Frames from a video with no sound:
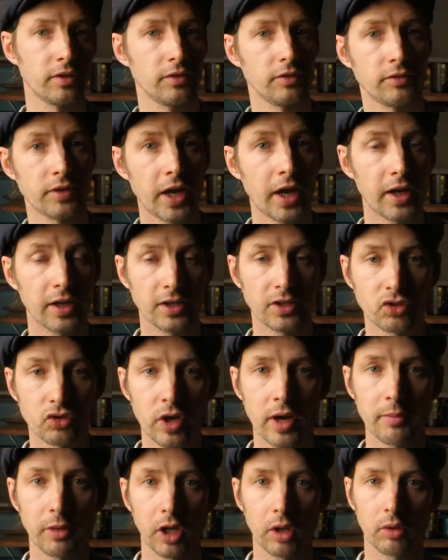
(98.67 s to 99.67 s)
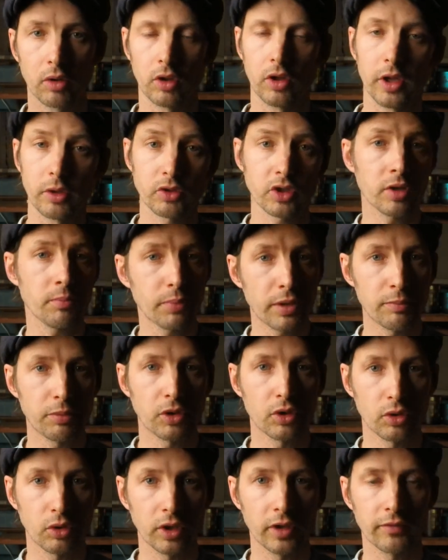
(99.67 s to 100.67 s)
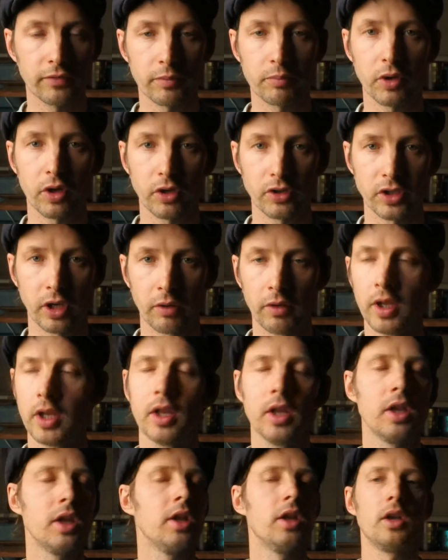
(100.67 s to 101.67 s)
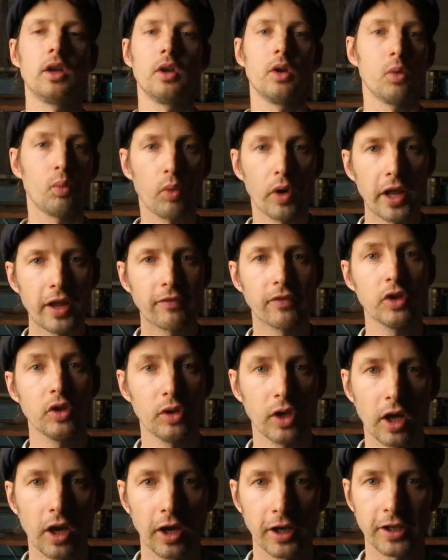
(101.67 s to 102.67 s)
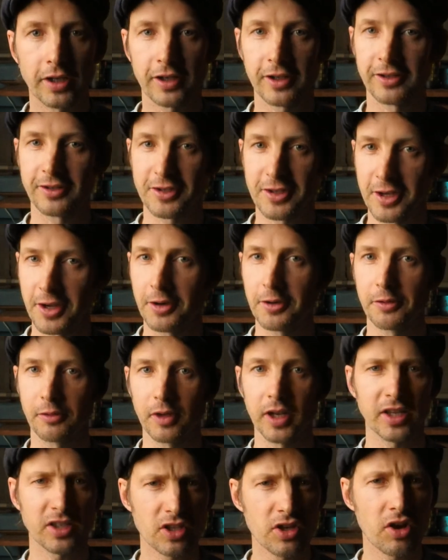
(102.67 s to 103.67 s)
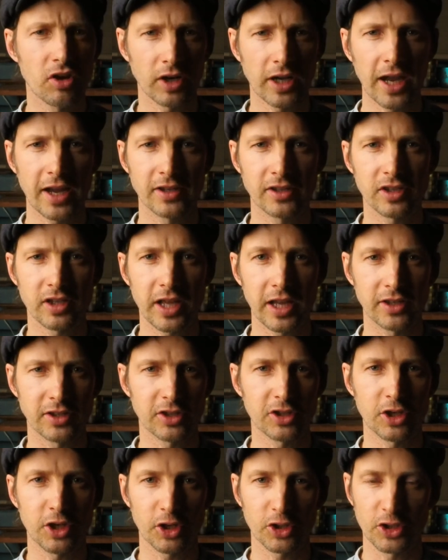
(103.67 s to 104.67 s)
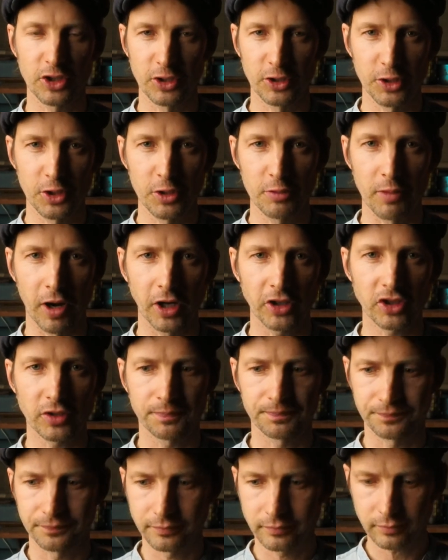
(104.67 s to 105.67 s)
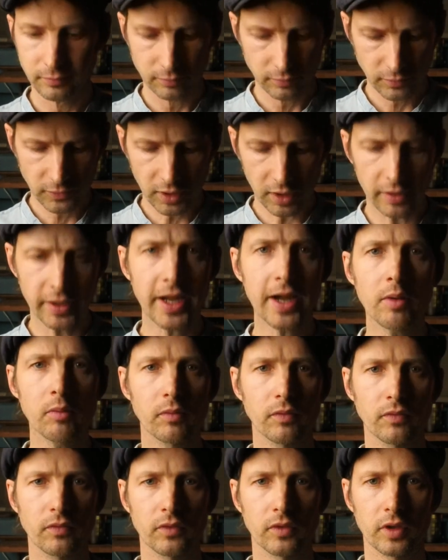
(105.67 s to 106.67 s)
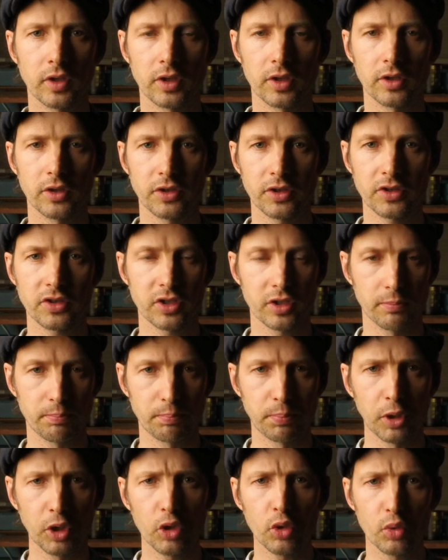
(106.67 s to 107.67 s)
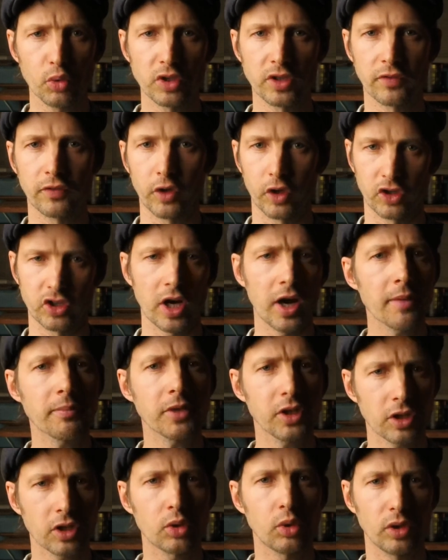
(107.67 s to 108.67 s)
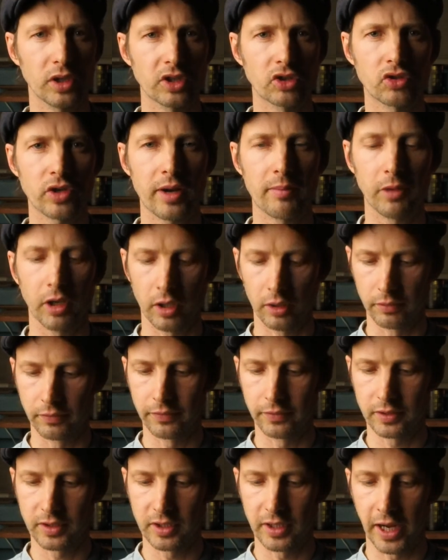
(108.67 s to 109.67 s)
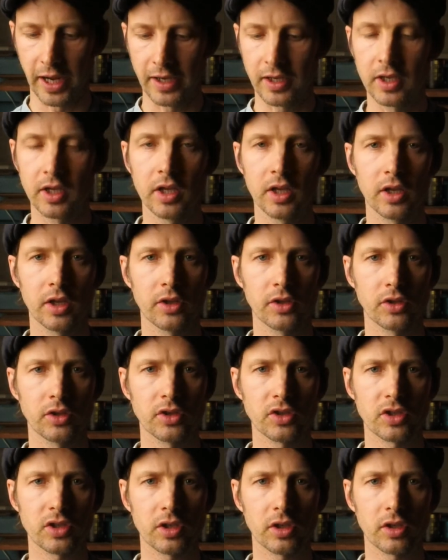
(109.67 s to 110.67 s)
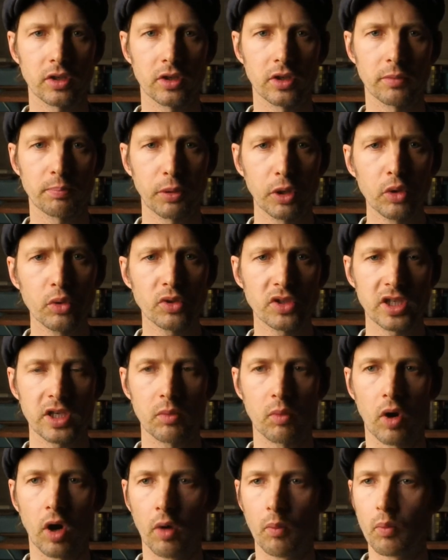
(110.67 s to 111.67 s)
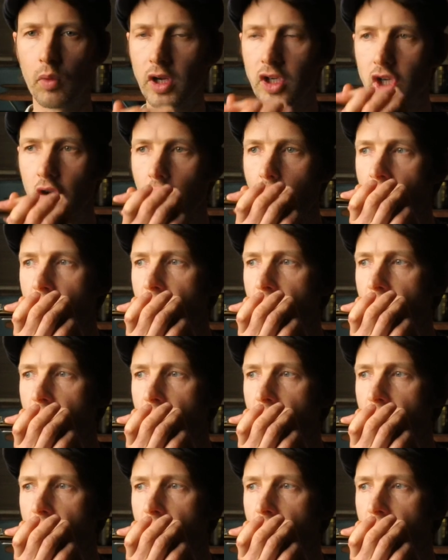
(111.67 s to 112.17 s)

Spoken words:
that is tremolo, although some people call it vibrato. Whatever you like, so let's not get into that discussion too much. Now, there's the blues version. I'm going to call it tremolo for today. There's the bluesy one, which